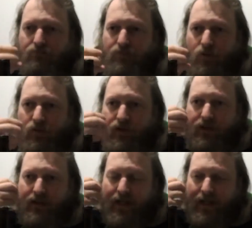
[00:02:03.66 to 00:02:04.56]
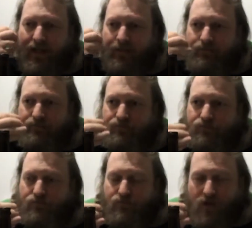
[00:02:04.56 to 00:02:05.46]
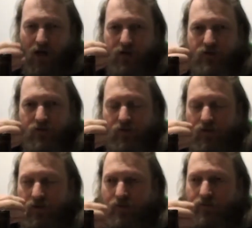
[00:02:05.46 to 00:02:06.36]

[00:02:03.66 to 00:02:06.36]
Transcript: milky tone to it,